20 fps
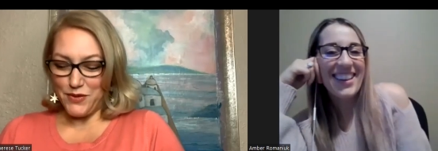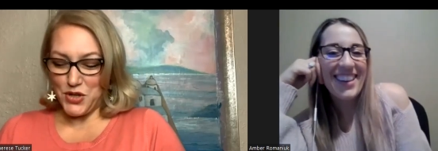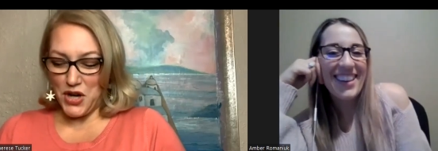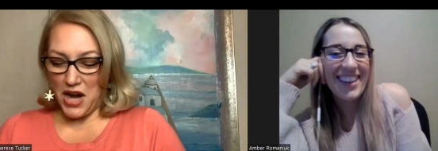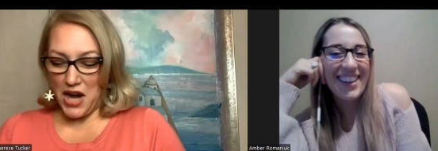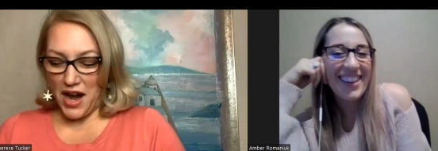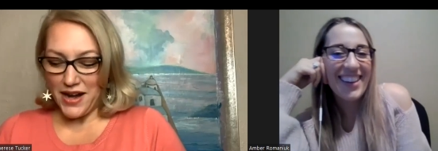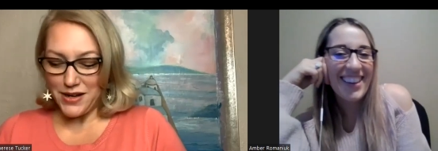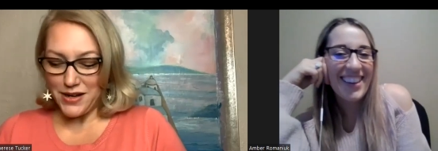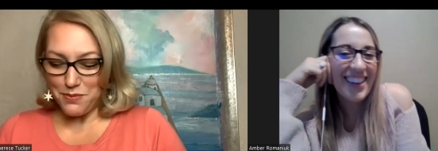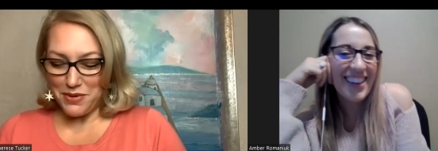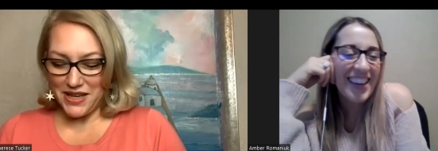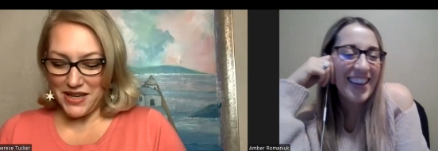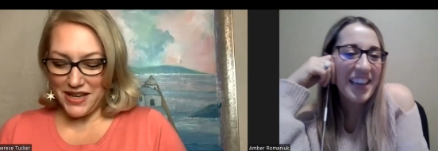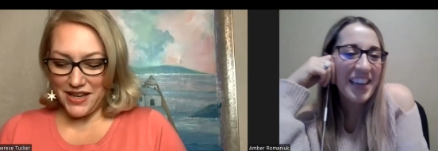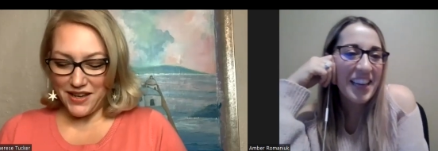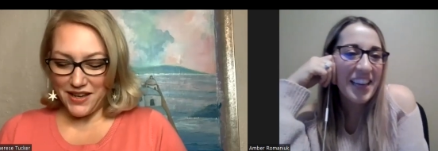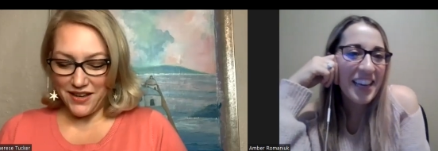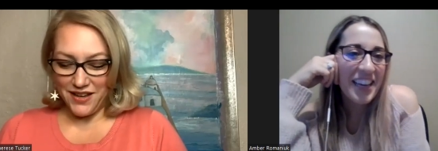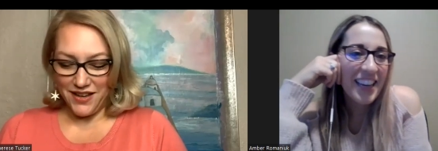Speaker 1: trying to
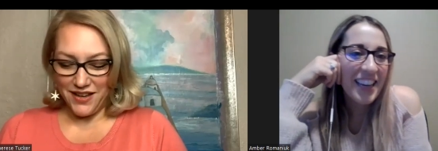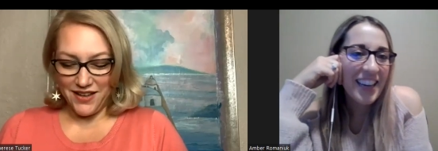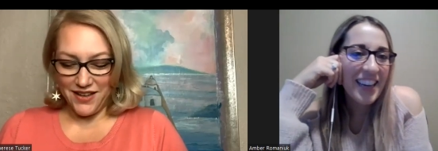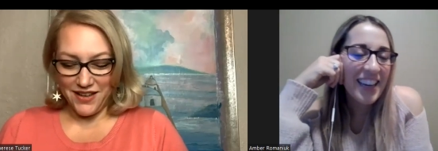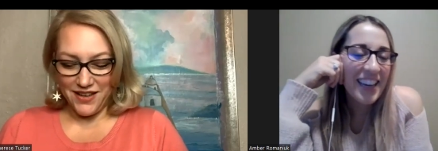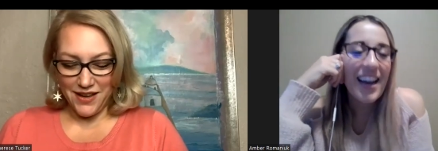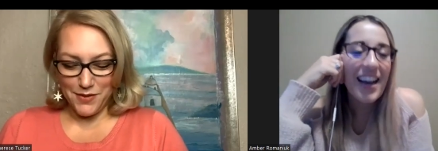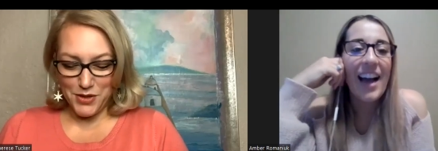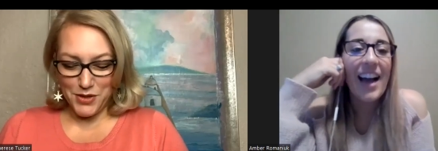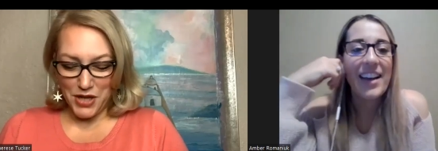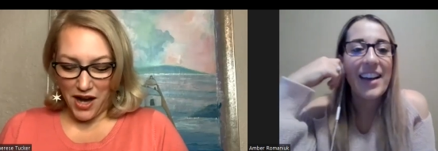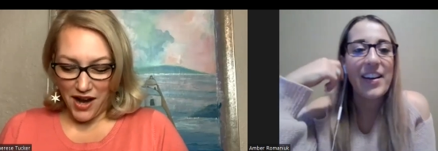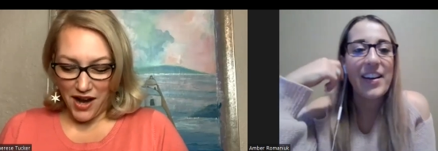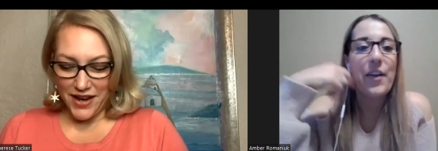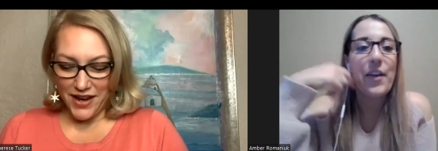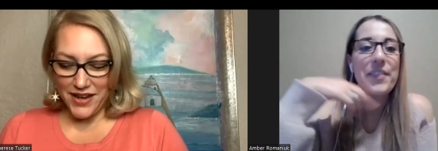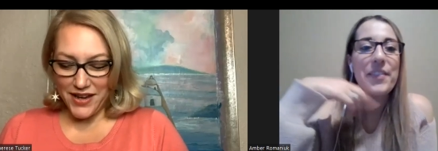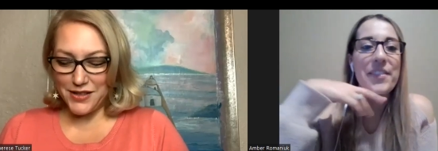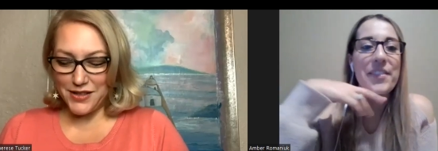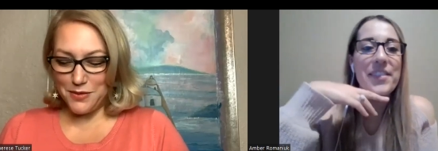be, I'm
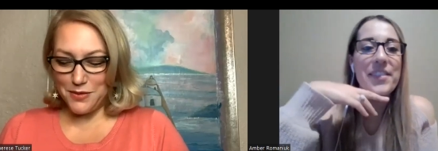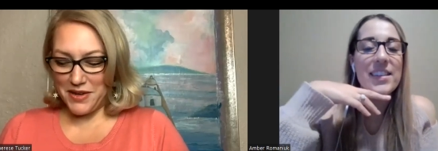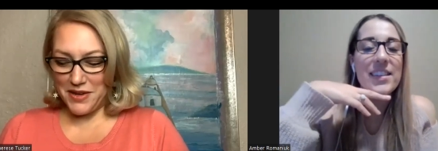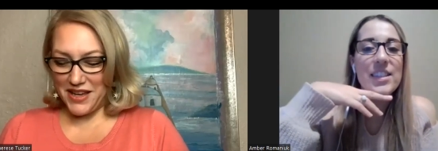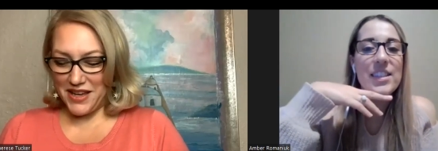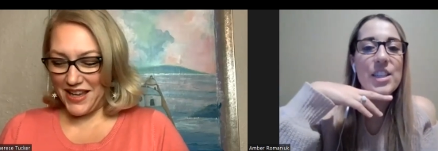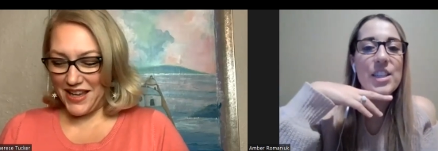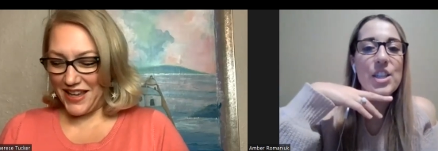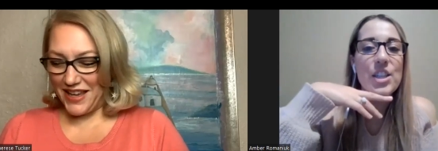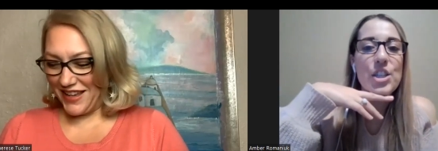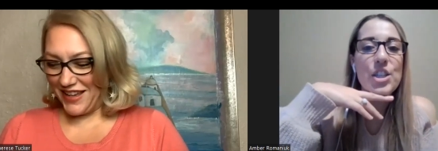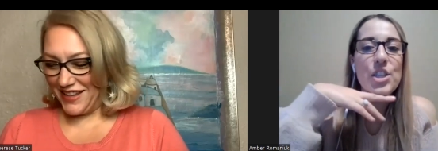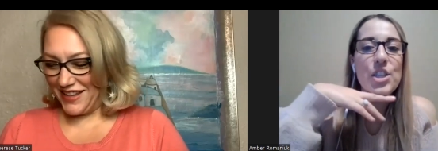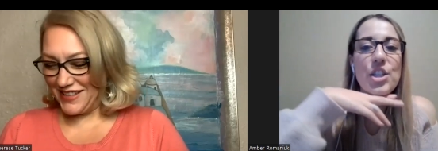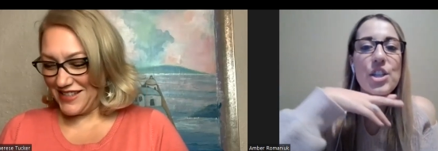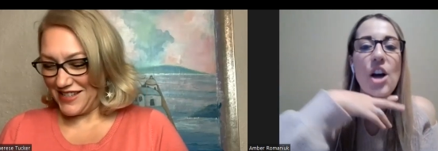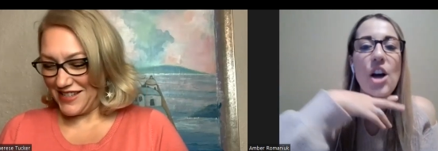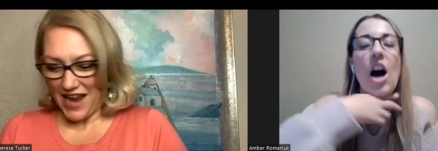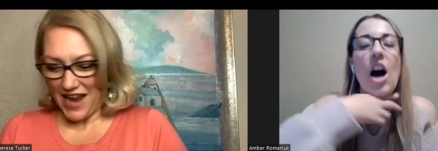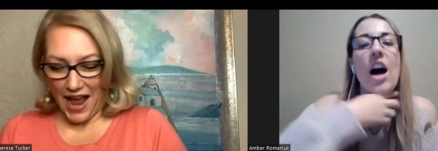trying to be
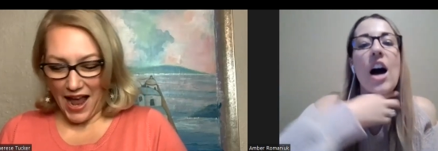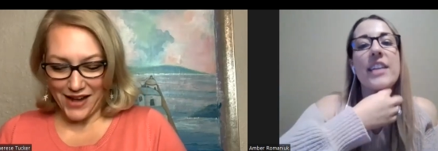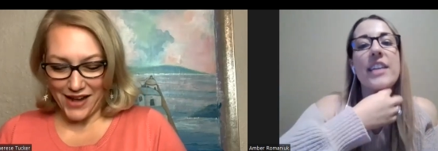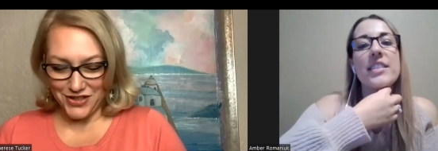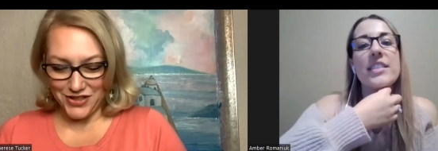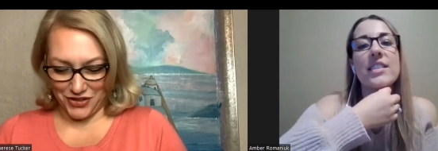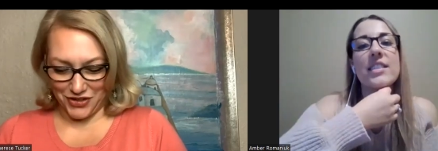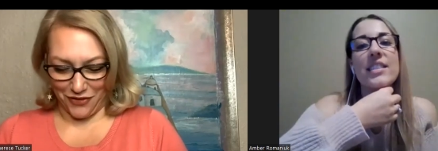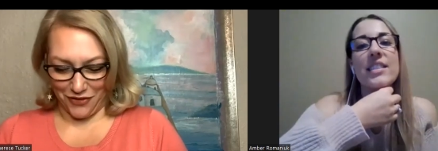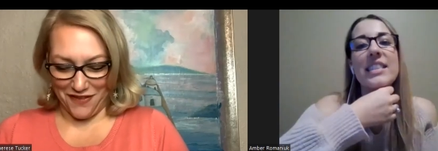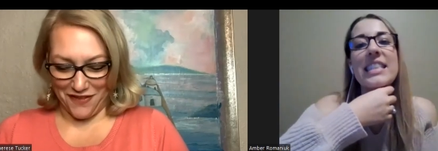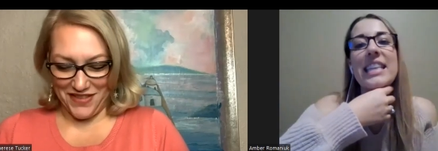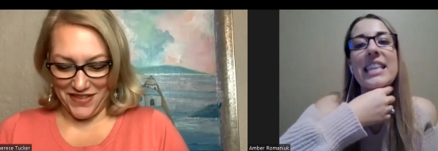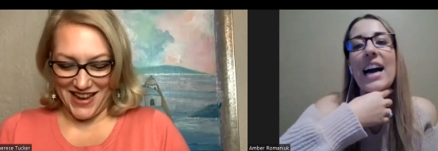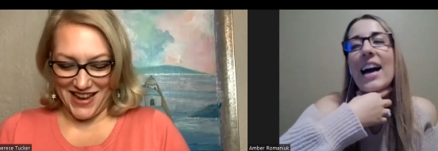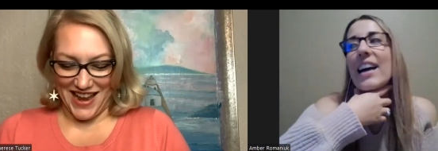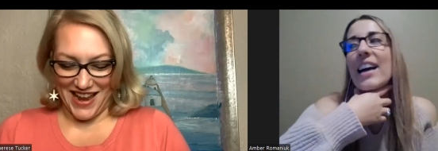detached. Not, yeah,